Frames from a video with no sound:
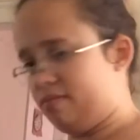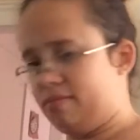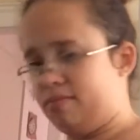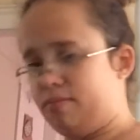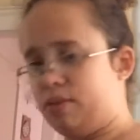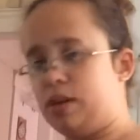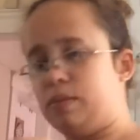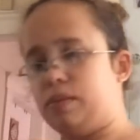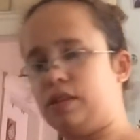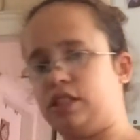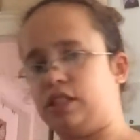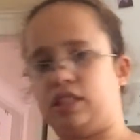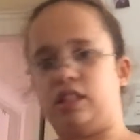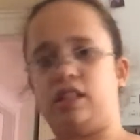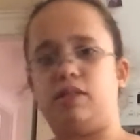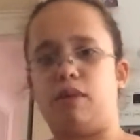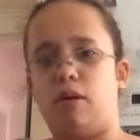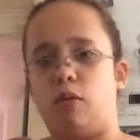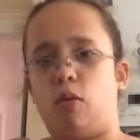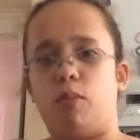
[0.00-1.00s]
Pretty much I
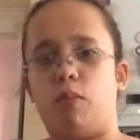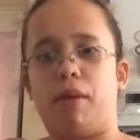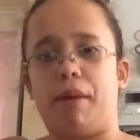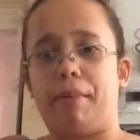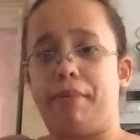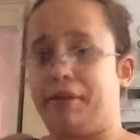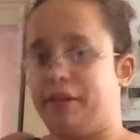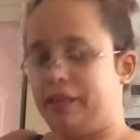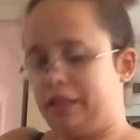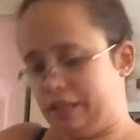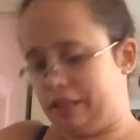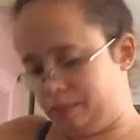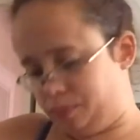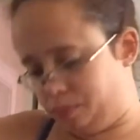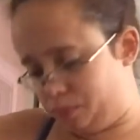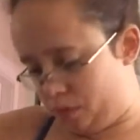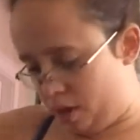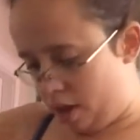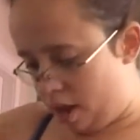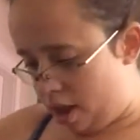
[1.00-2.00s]
clean my purse.
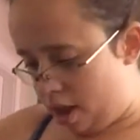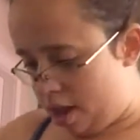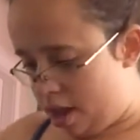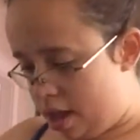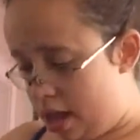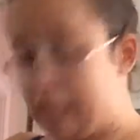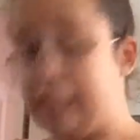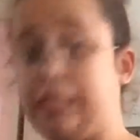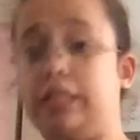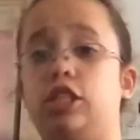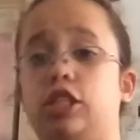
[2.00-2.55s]
It's